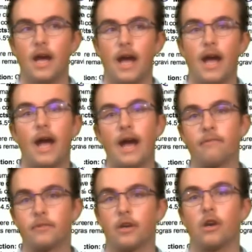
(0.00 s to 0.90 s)

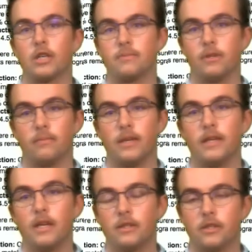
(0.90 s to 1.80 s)
after our experiment
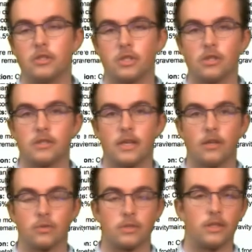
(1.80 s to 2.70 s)
to ensure cells
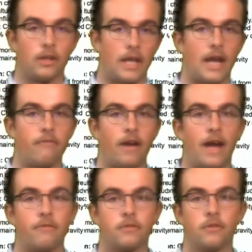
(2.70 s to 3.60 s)
were still alive
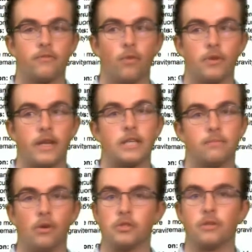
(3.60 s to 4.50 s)
after the 4-day
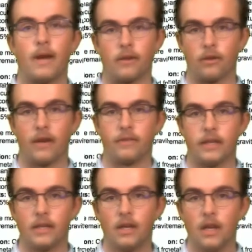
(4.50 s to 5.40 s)
exposure to microgravity.
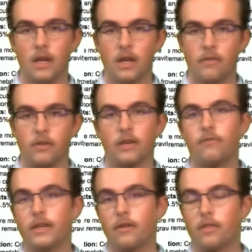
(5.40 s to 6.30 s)
If you look at
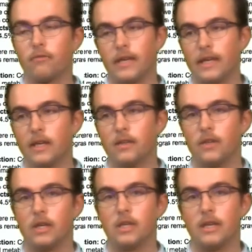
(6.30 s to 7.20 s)
figure 3,
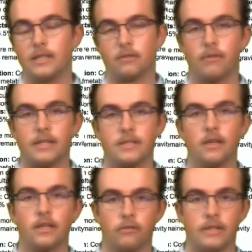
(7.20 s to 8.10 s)
there is a red cell and a
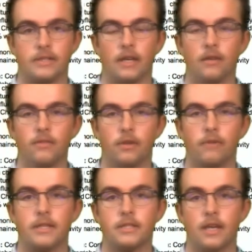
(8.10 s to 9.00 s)
green cell. The
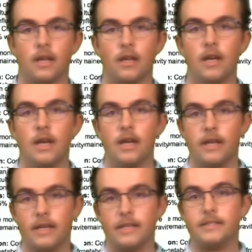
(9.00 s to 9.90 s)
red cell
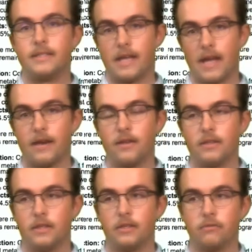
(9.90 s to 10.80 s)
is dead and the
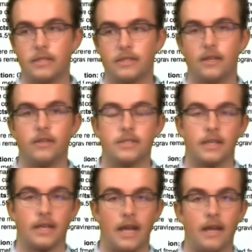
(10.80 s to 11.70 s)
green cell is
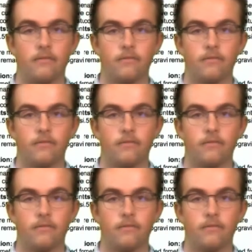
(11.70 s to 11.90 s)
alive.